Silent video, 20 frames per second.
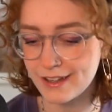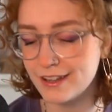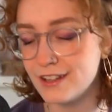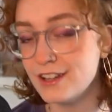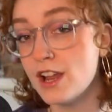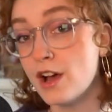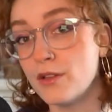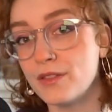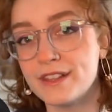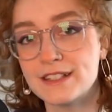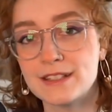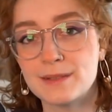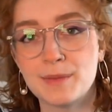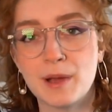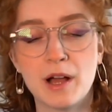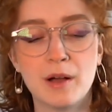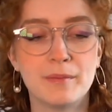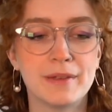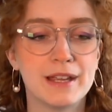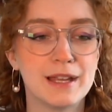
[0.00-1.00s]
know this
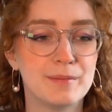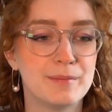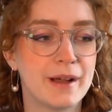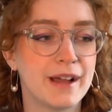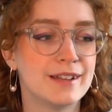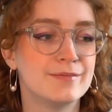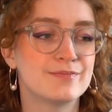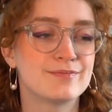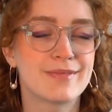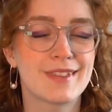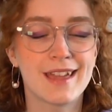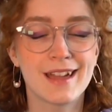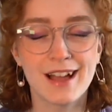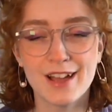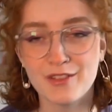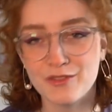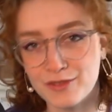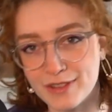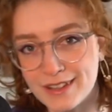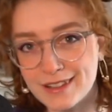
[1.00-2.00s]
about me, but I
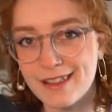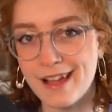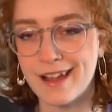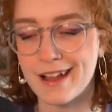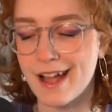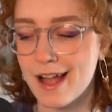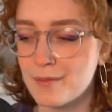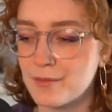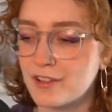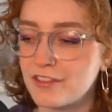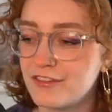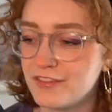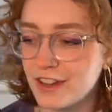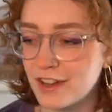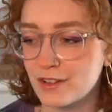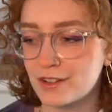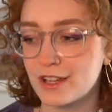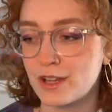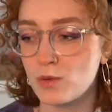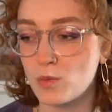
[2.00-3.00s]
feel like I'm a
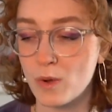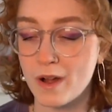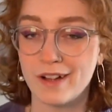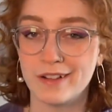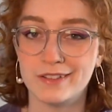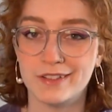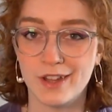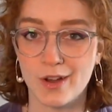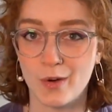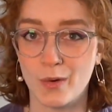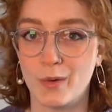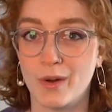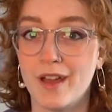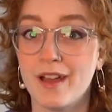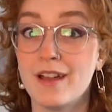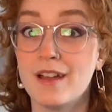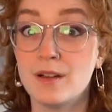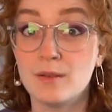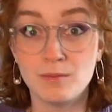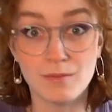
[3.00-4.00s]
fairly
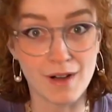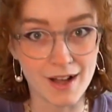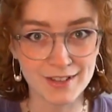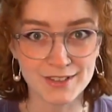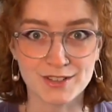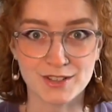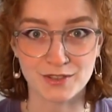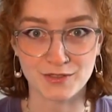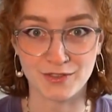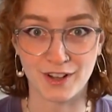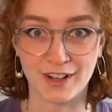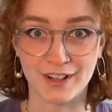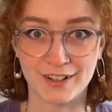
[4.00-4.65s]
well-known monster fucker.